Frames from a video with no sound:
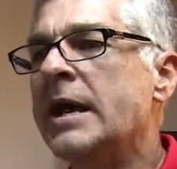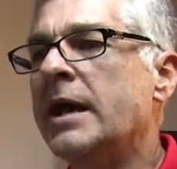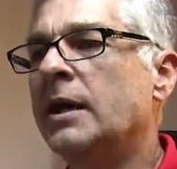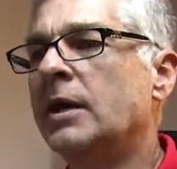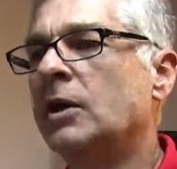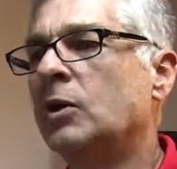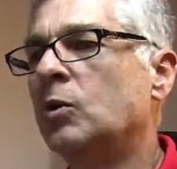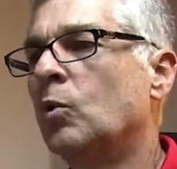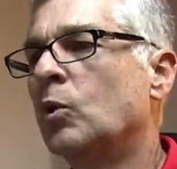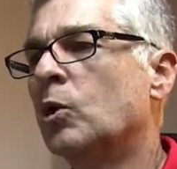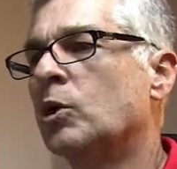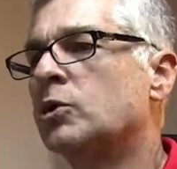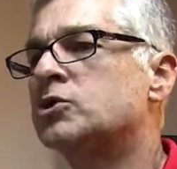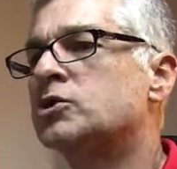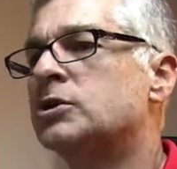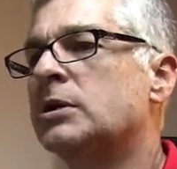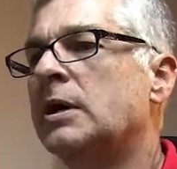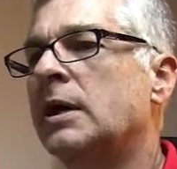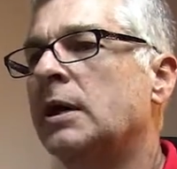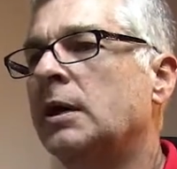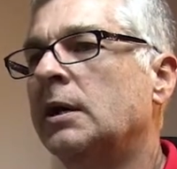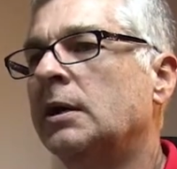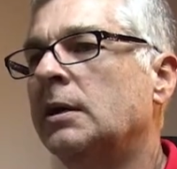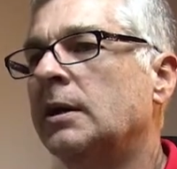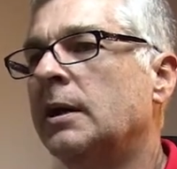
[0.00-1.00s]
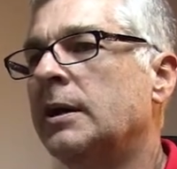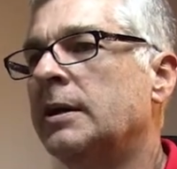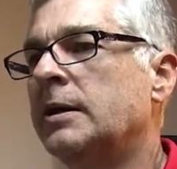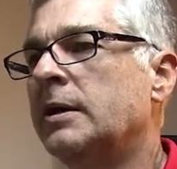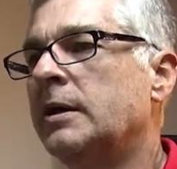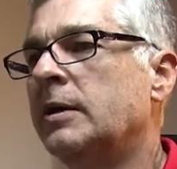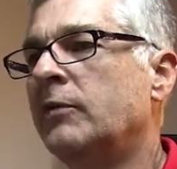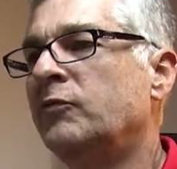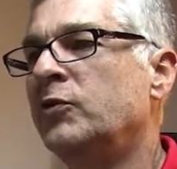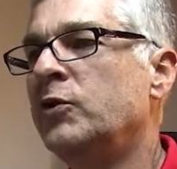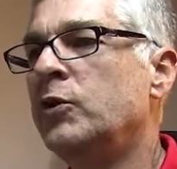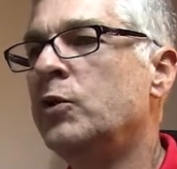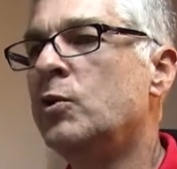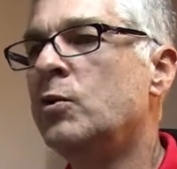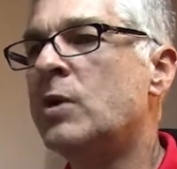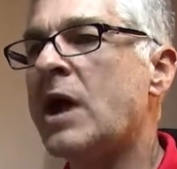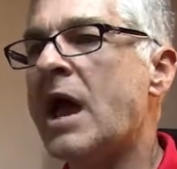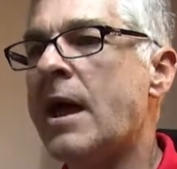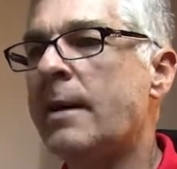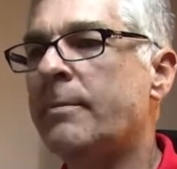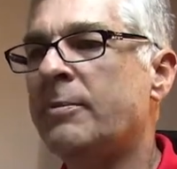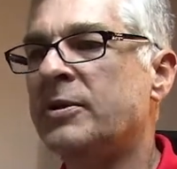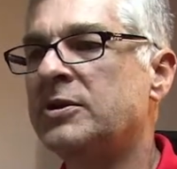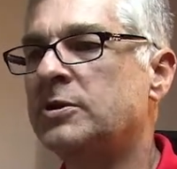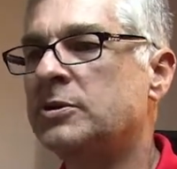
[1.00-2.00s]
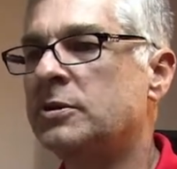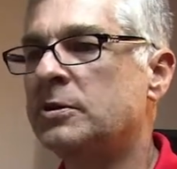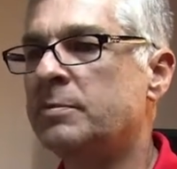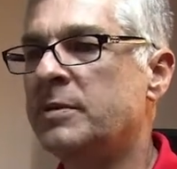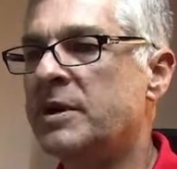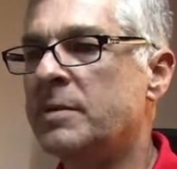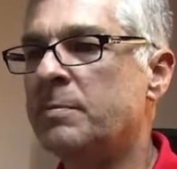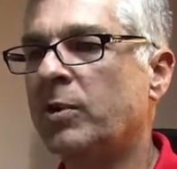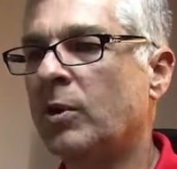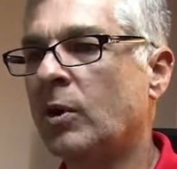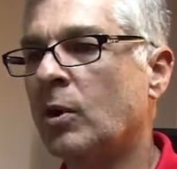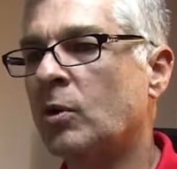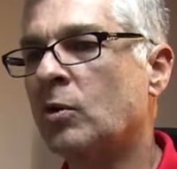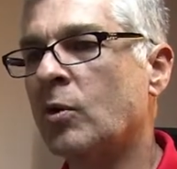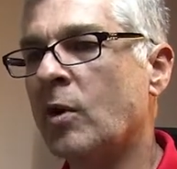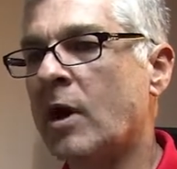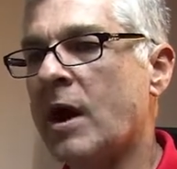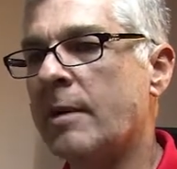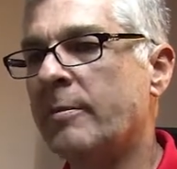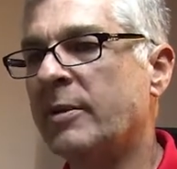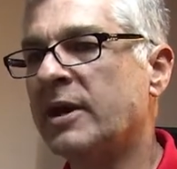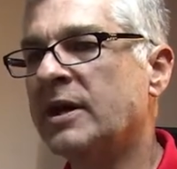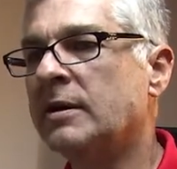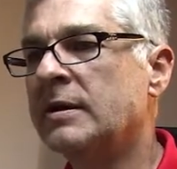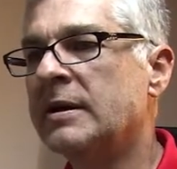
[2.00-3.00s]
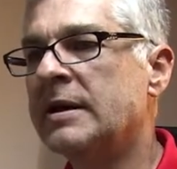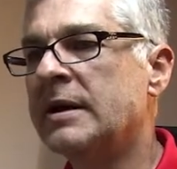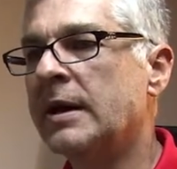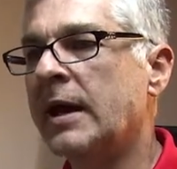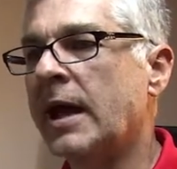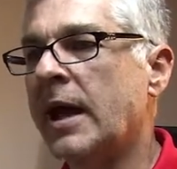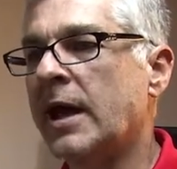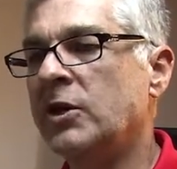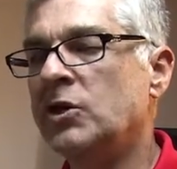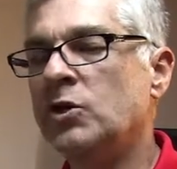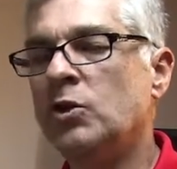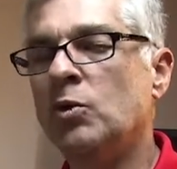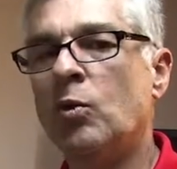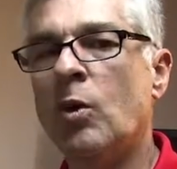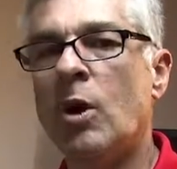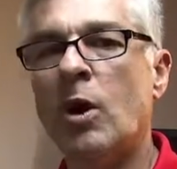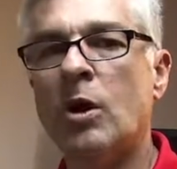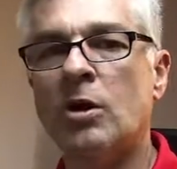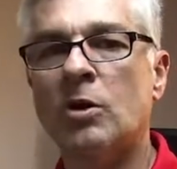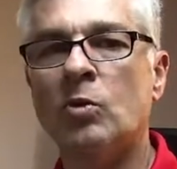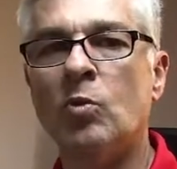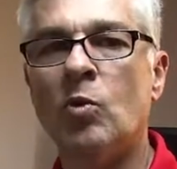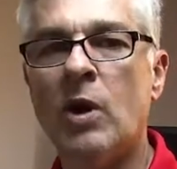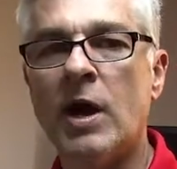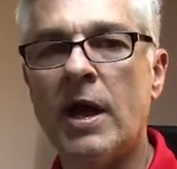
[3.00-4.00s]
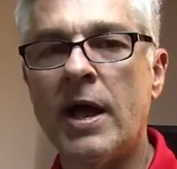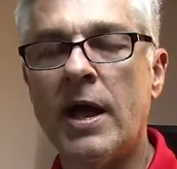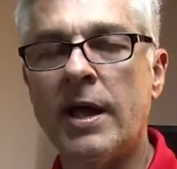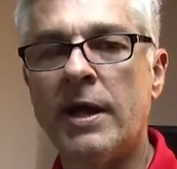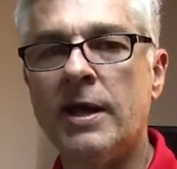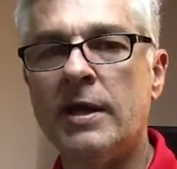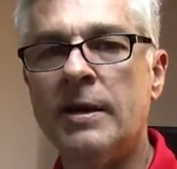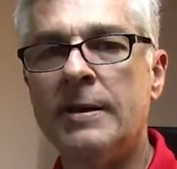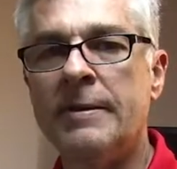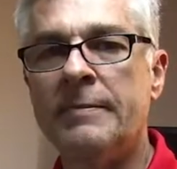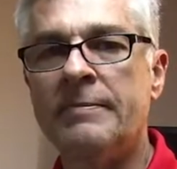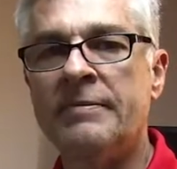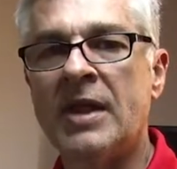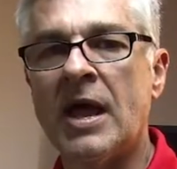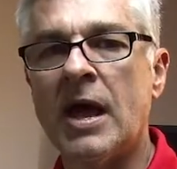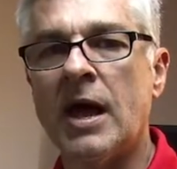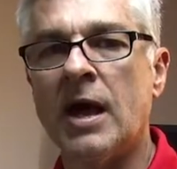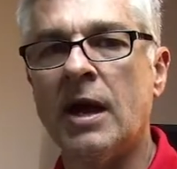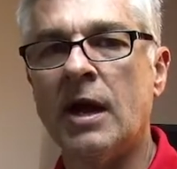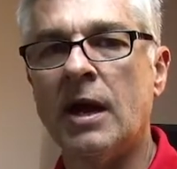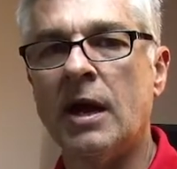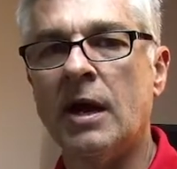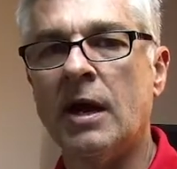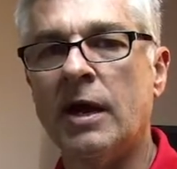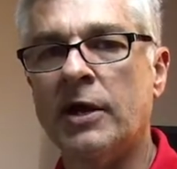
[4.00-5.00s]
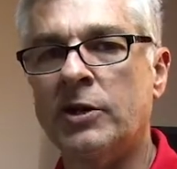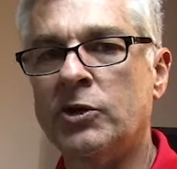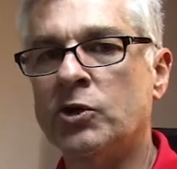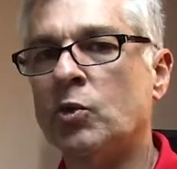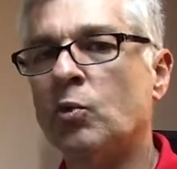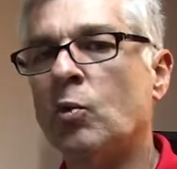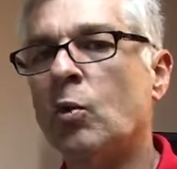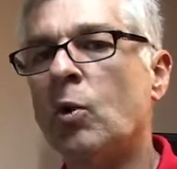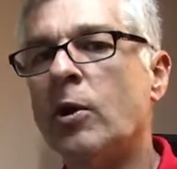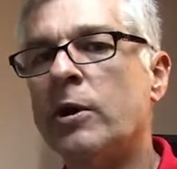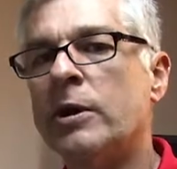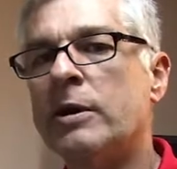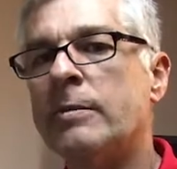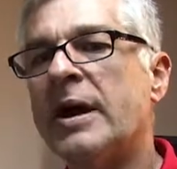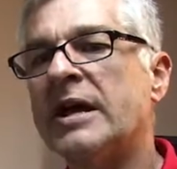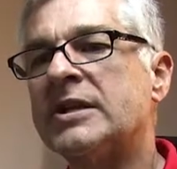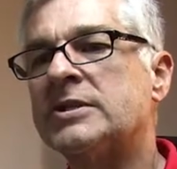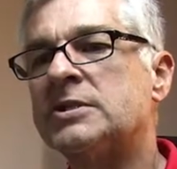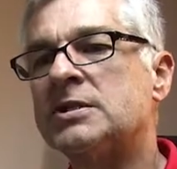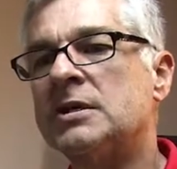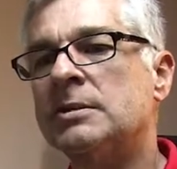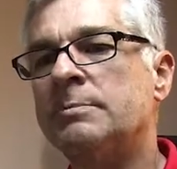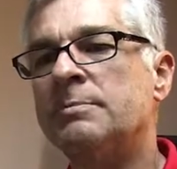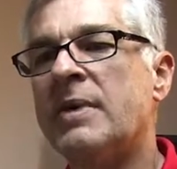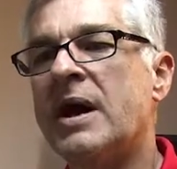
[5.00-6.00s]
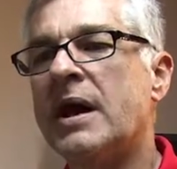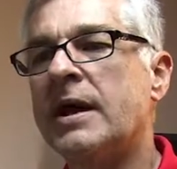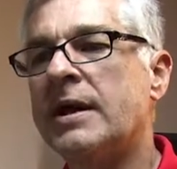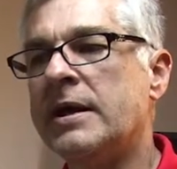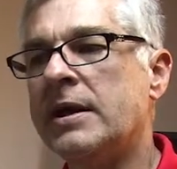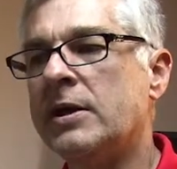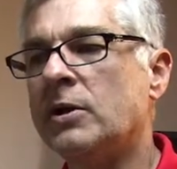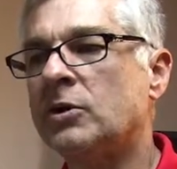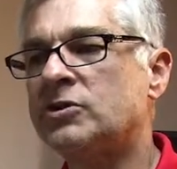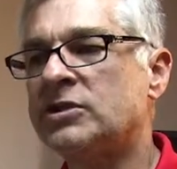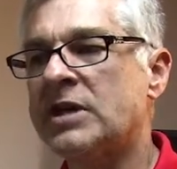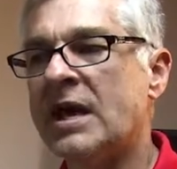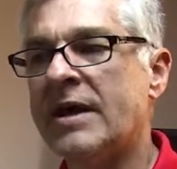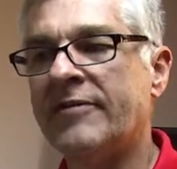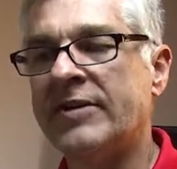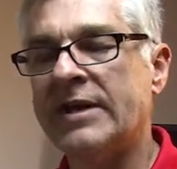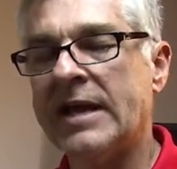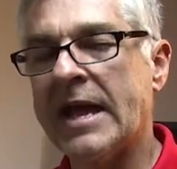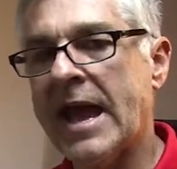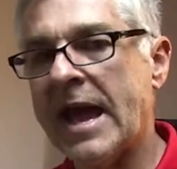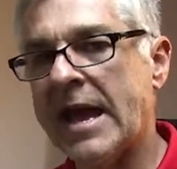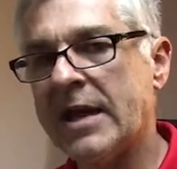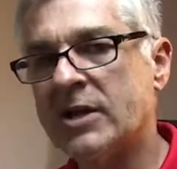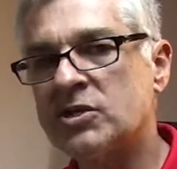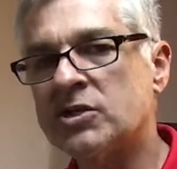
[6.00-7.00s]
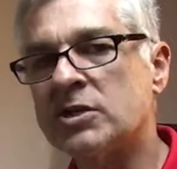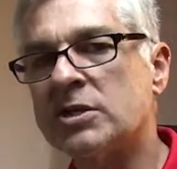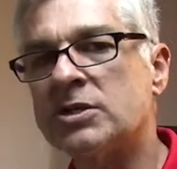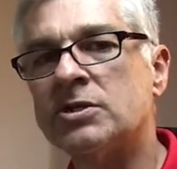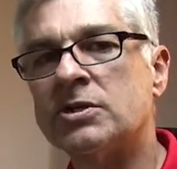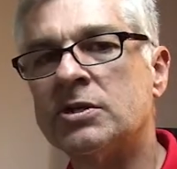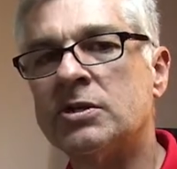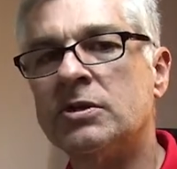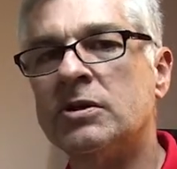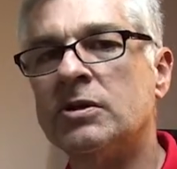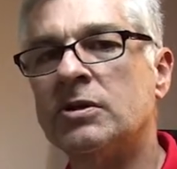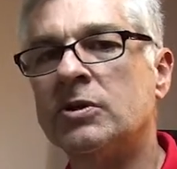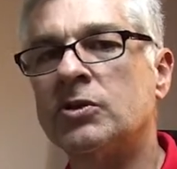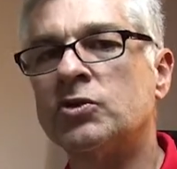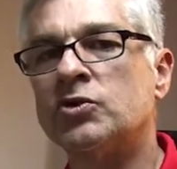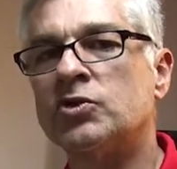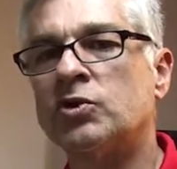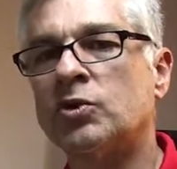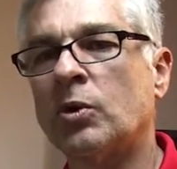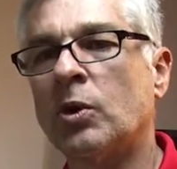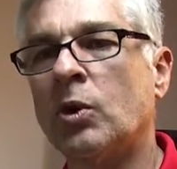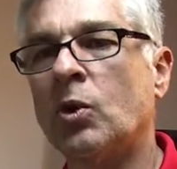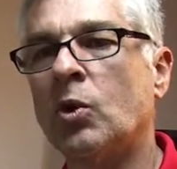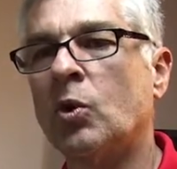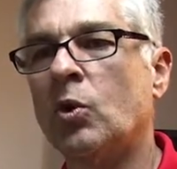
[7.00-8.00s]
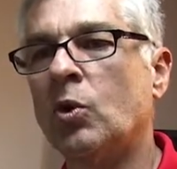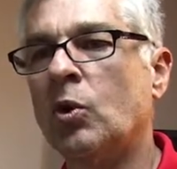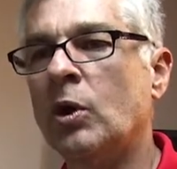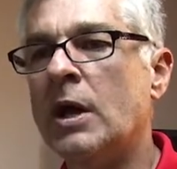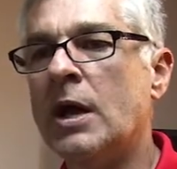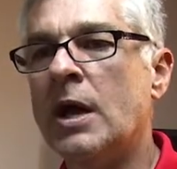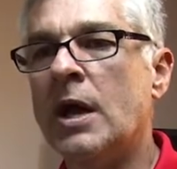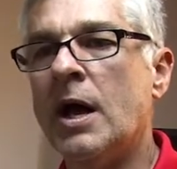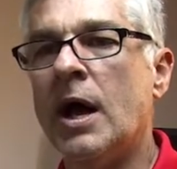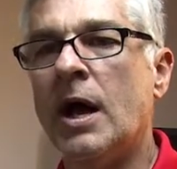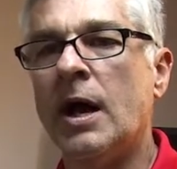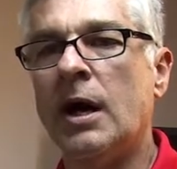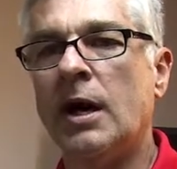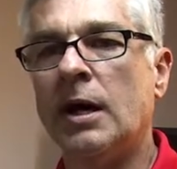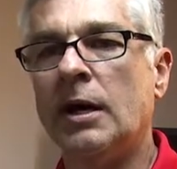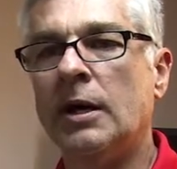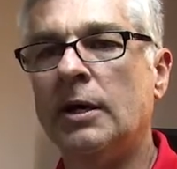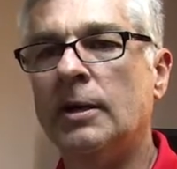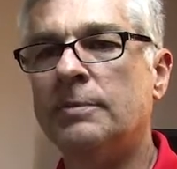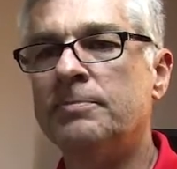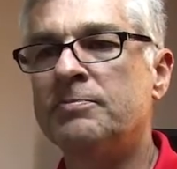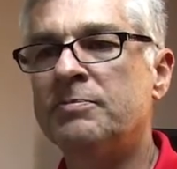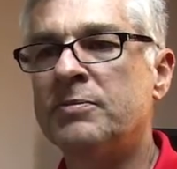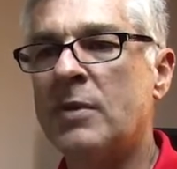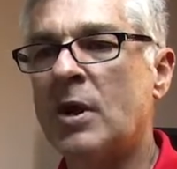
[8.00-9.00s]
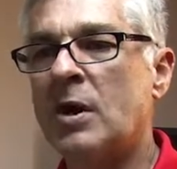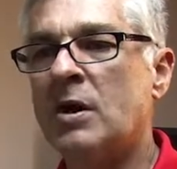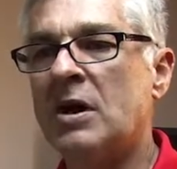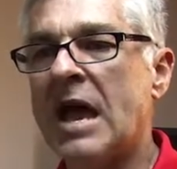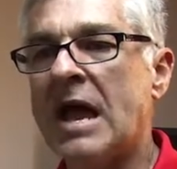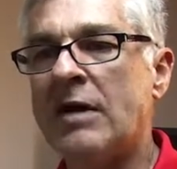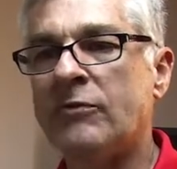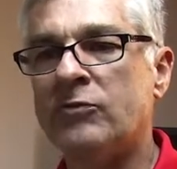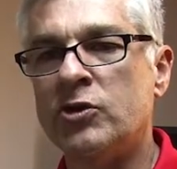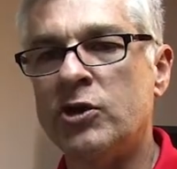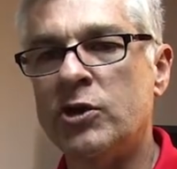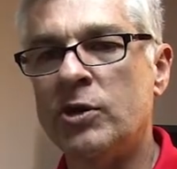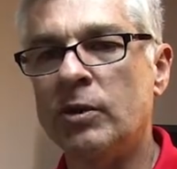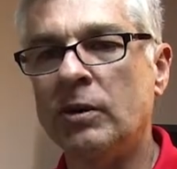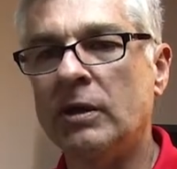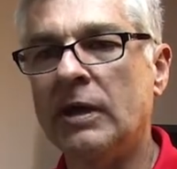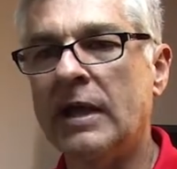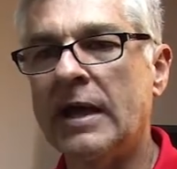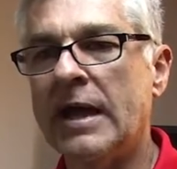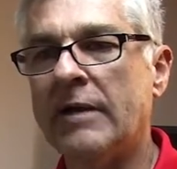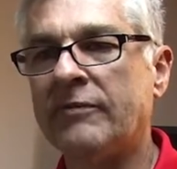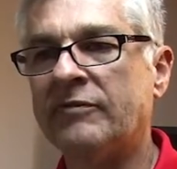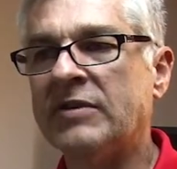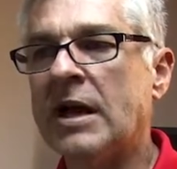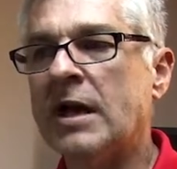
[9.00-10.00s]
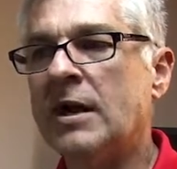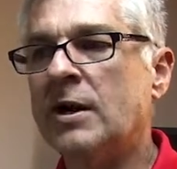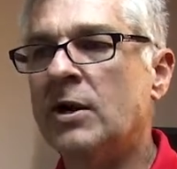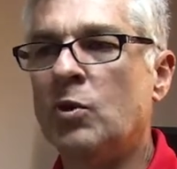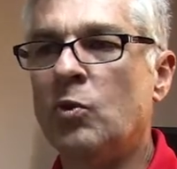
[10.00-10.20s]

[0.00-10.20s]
in other words, if you happen to be programming and you walk away and you're worried about somebody else having access to the control after you left,